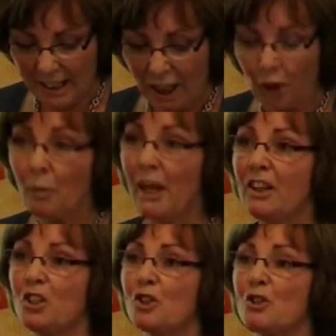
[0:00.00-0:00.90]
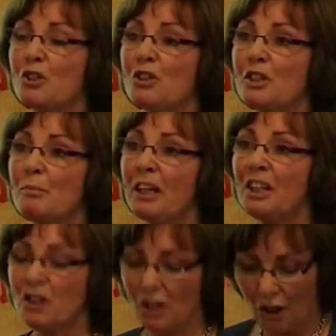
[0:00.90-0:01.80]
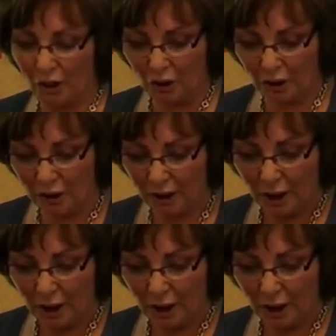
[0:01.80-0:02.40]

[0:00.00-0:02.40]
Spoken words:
in a way that doesn't diminish the other,